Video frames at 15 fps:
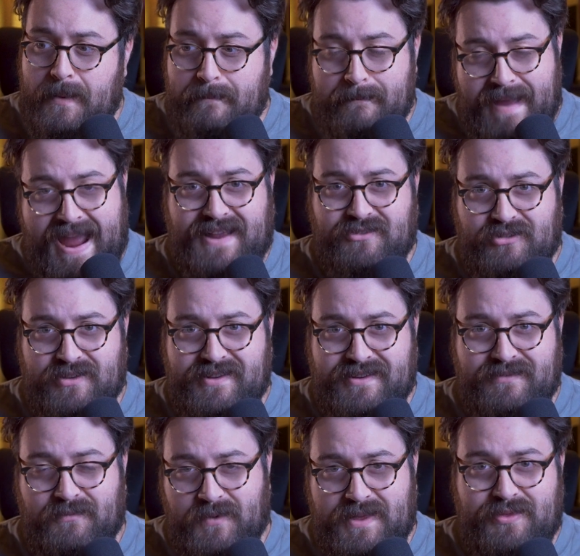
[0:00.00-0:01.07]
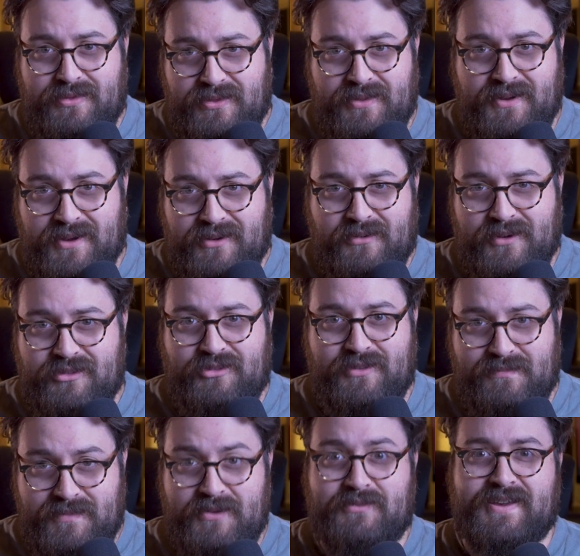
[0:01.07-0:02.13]
matching with the
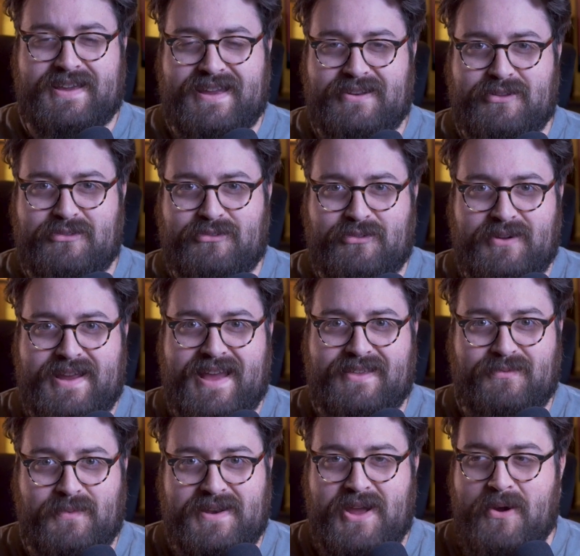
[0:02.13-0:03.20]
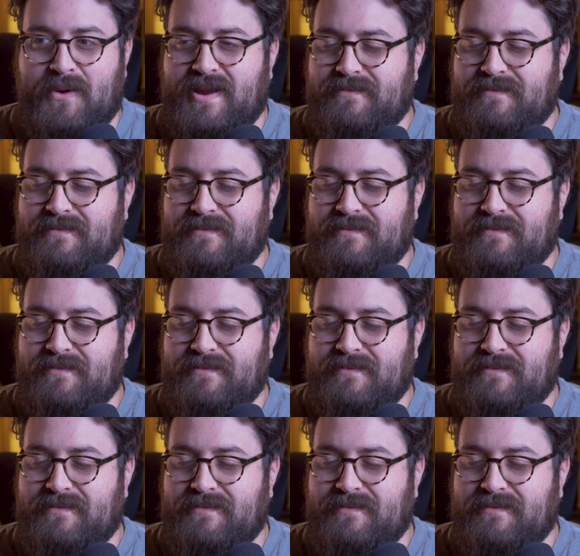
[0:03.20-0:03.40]
Christian music industry as we know